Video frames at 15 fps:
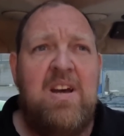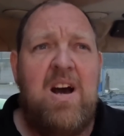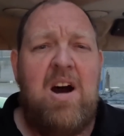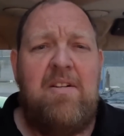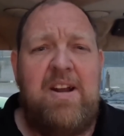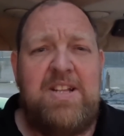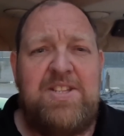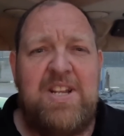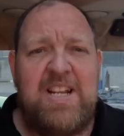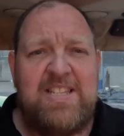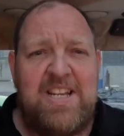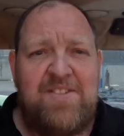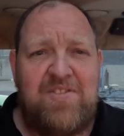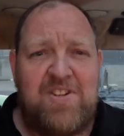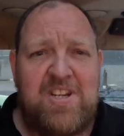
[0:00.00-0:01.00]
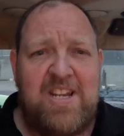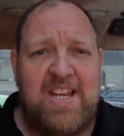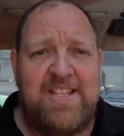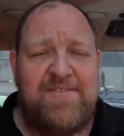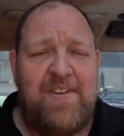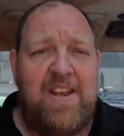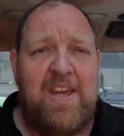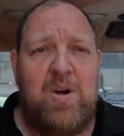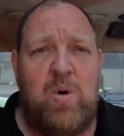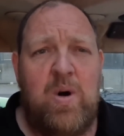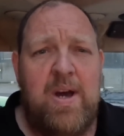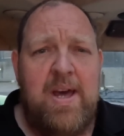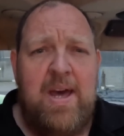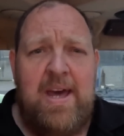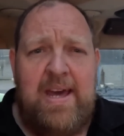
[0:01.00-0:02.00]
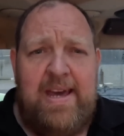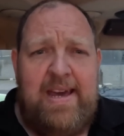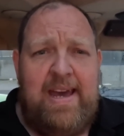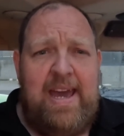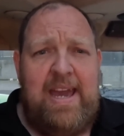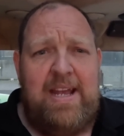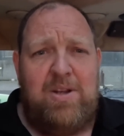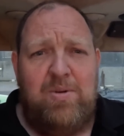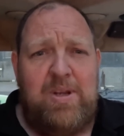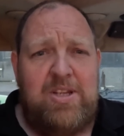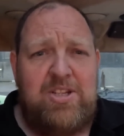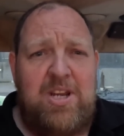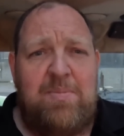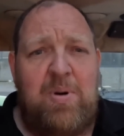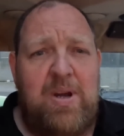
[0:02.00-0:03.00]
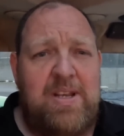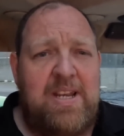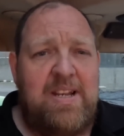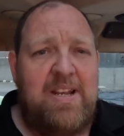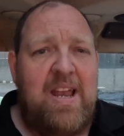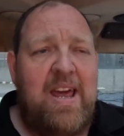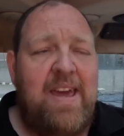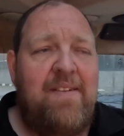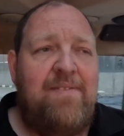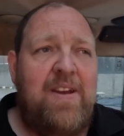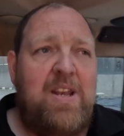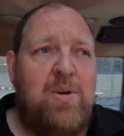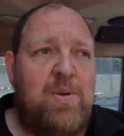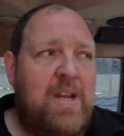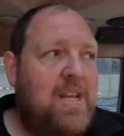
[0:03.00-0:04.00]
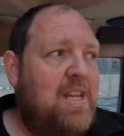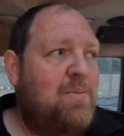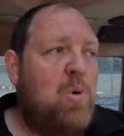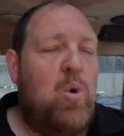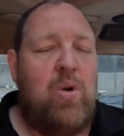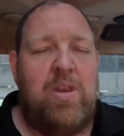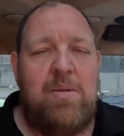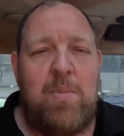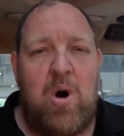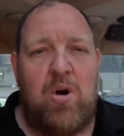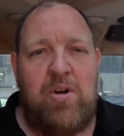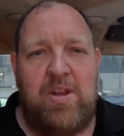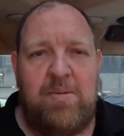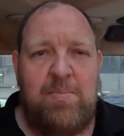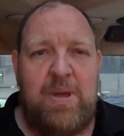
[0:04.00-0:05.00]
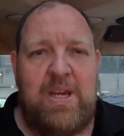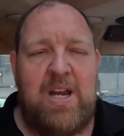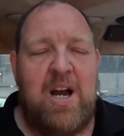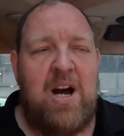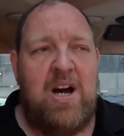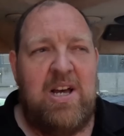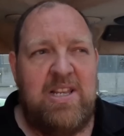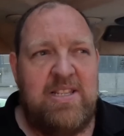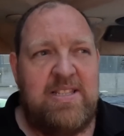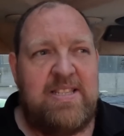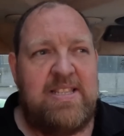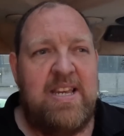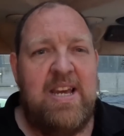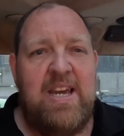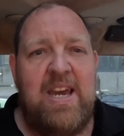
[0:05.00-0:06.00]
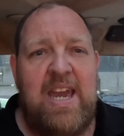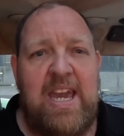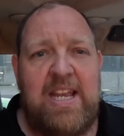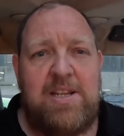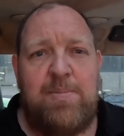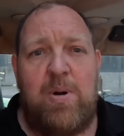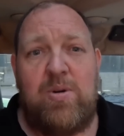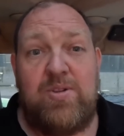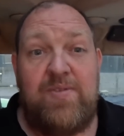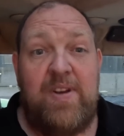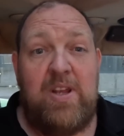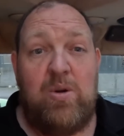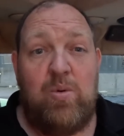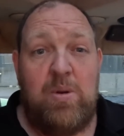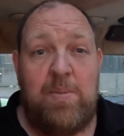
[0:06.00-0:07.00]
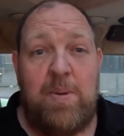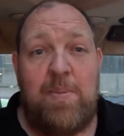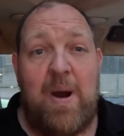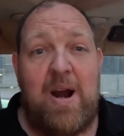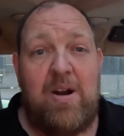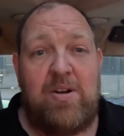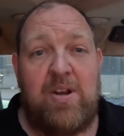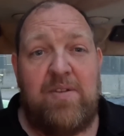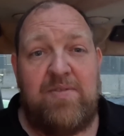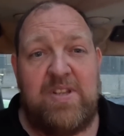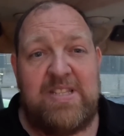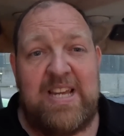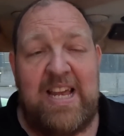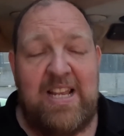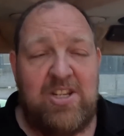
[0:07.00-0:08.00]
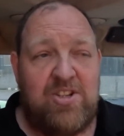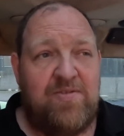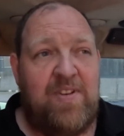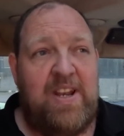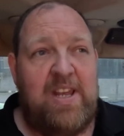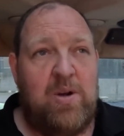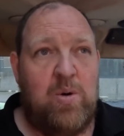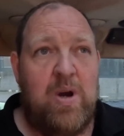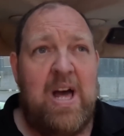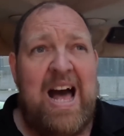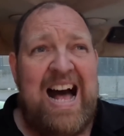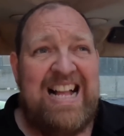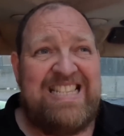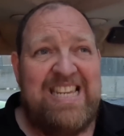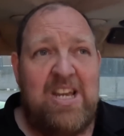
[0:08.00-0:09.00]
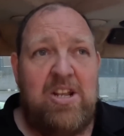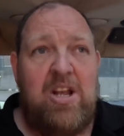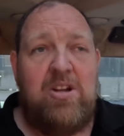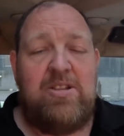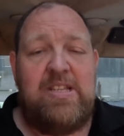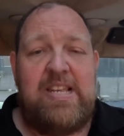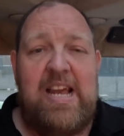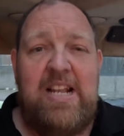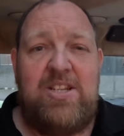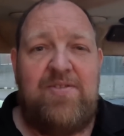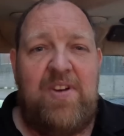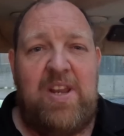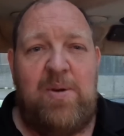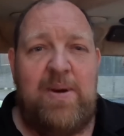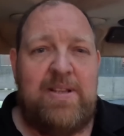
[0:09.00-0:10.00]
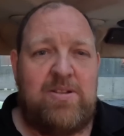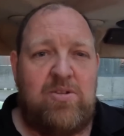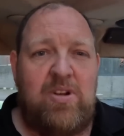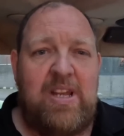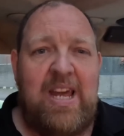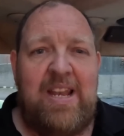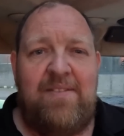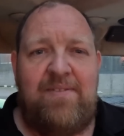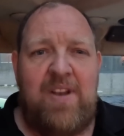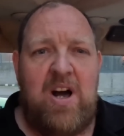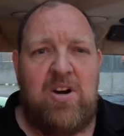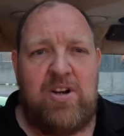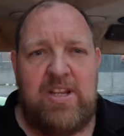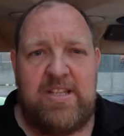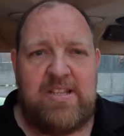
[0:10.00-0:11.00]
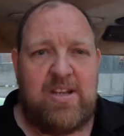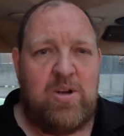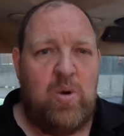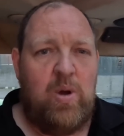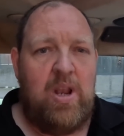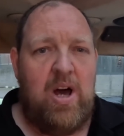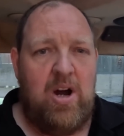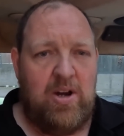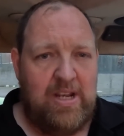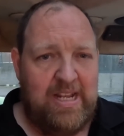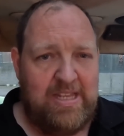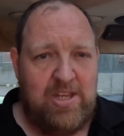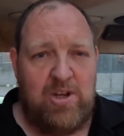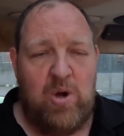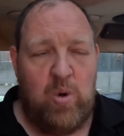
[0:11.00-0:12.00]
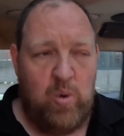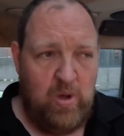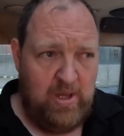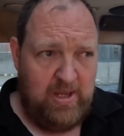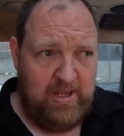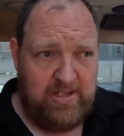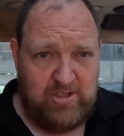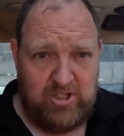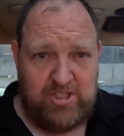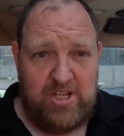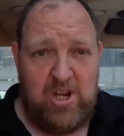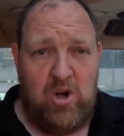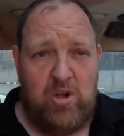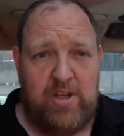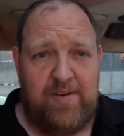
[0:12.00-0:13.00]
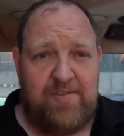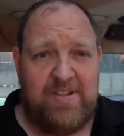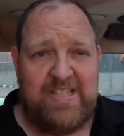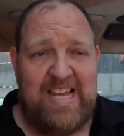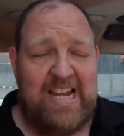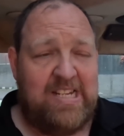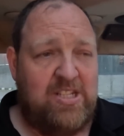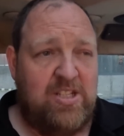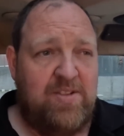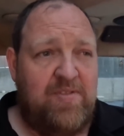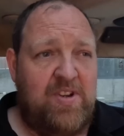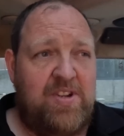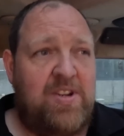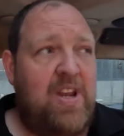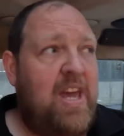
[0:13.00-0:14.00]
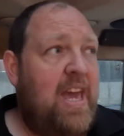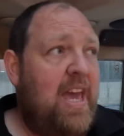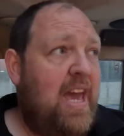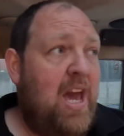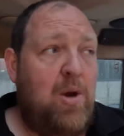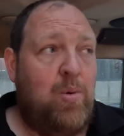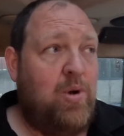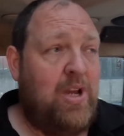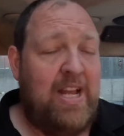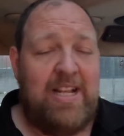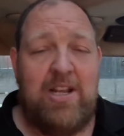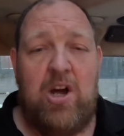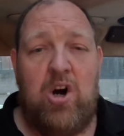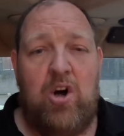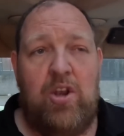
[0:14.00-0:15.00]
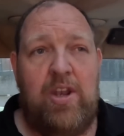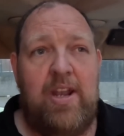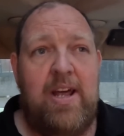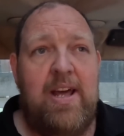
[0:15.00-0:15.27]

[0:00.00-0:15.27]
Alright, so that's it for today's video. Don't think there's any point in videoing any more in the morning, because tomorrow's video will be part of the silage video. I'll see how long the silage video is. I'm going to kind of vlog it as I go along and let you know just in all different sections of it how we're getting on.